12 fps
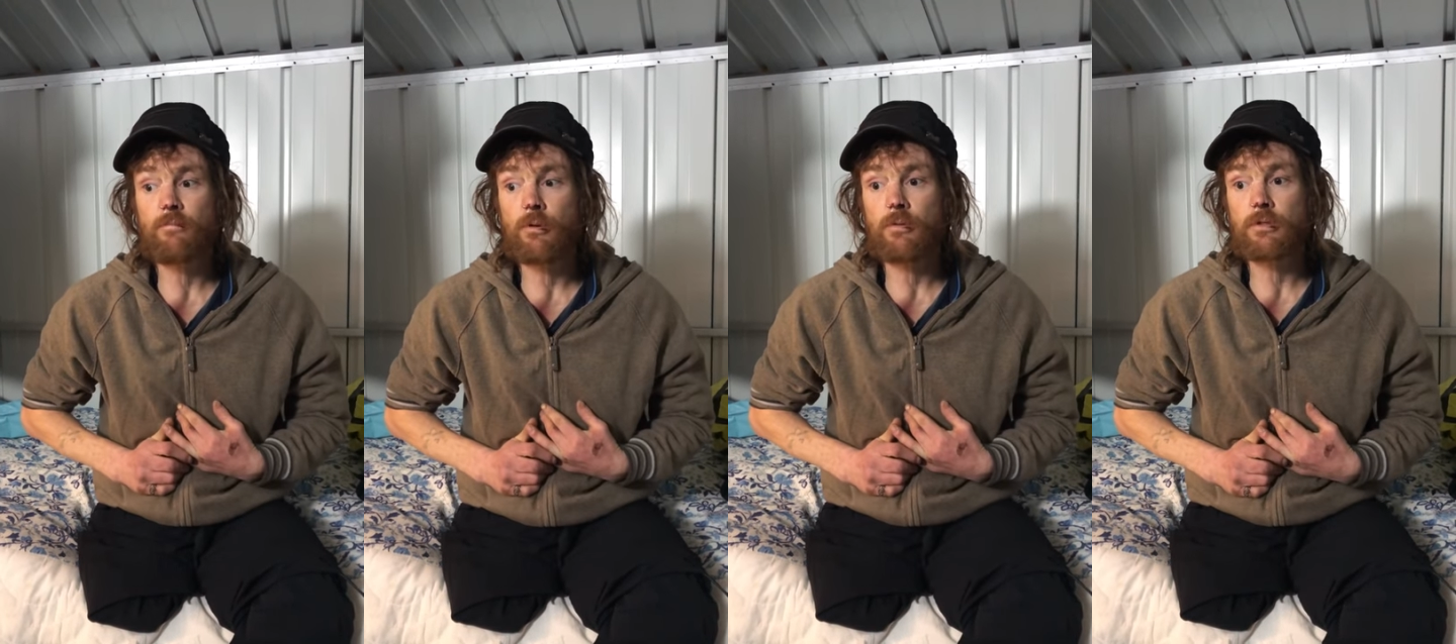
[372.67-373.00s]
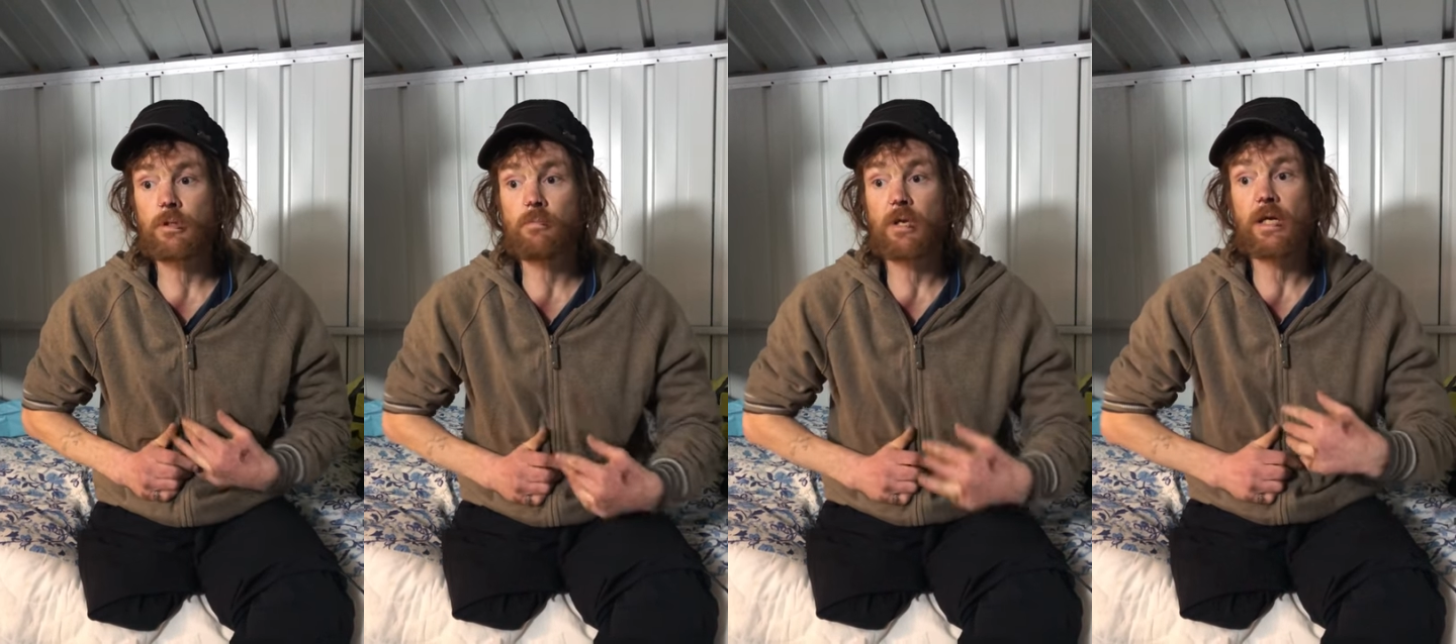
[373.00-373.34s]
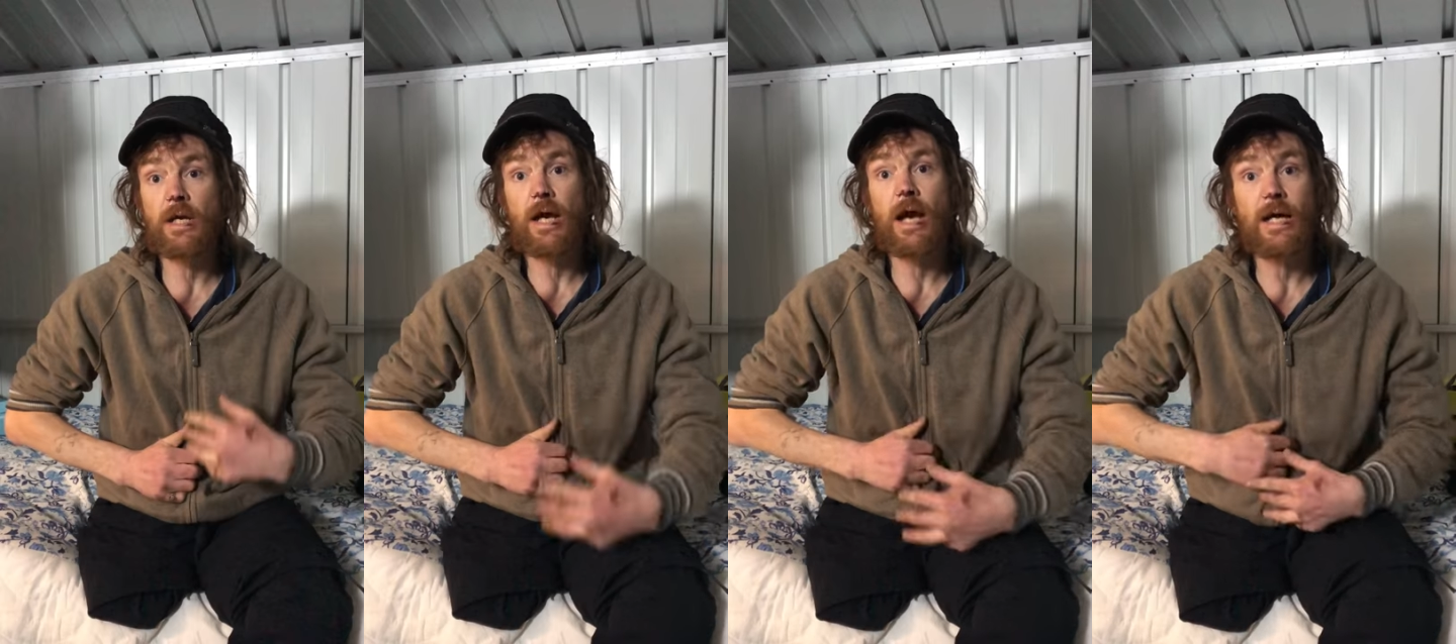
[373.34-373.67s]
but to me,
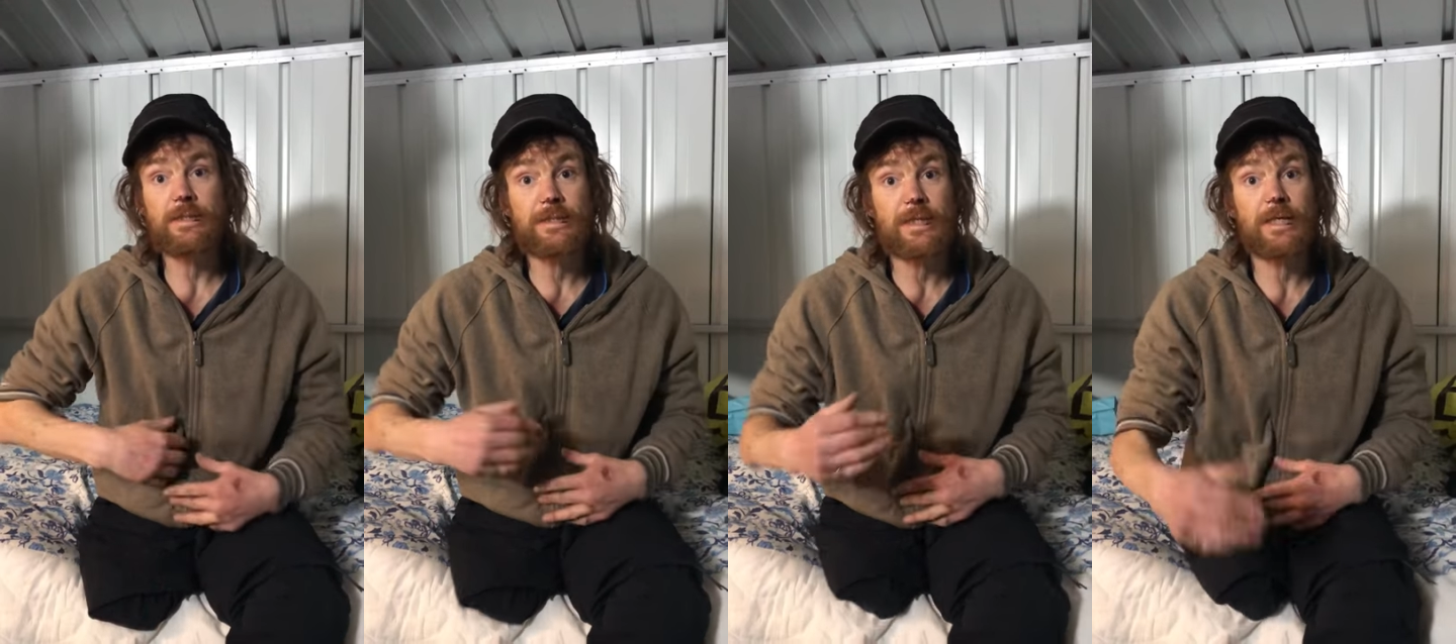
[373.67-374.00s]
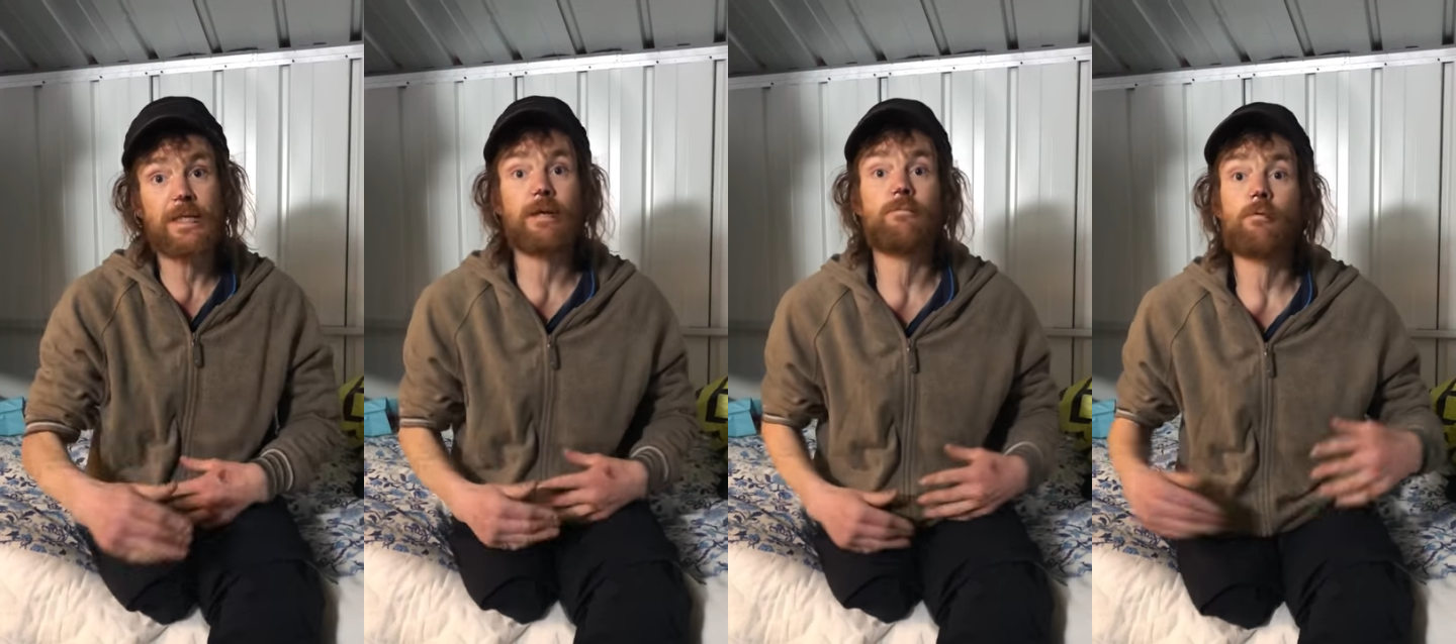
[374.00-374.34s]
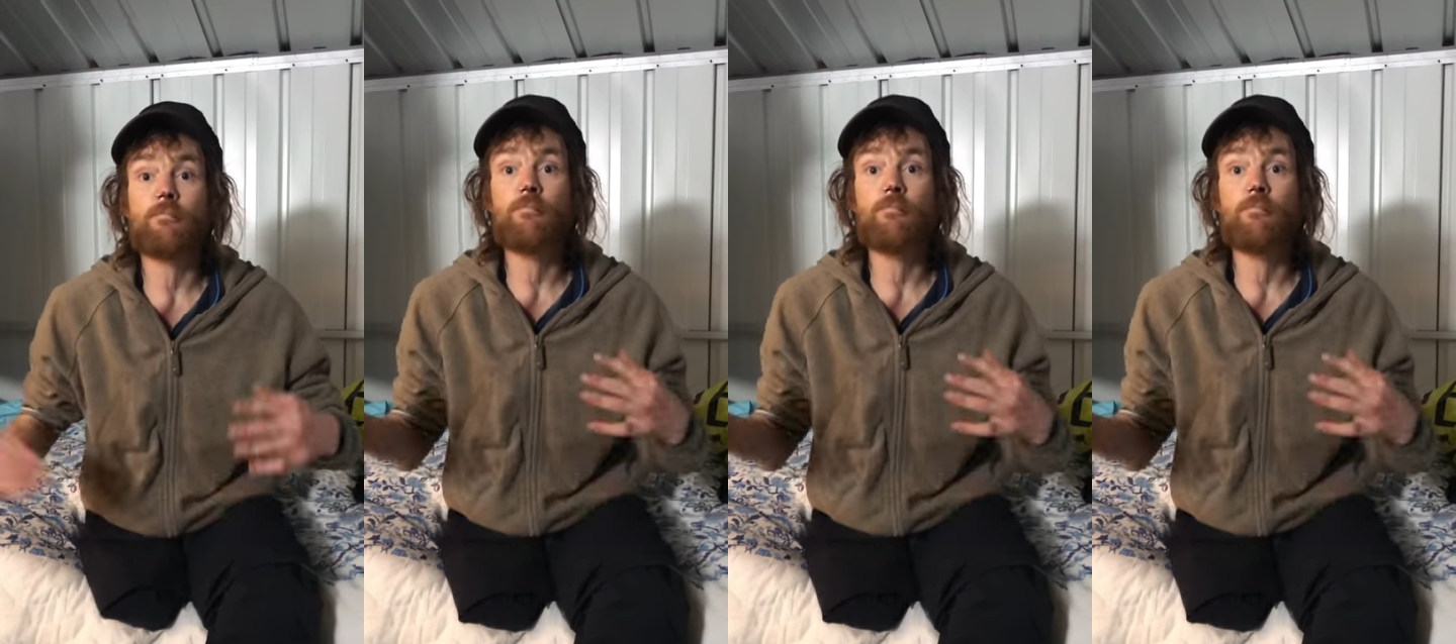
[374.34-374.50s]
I see it different.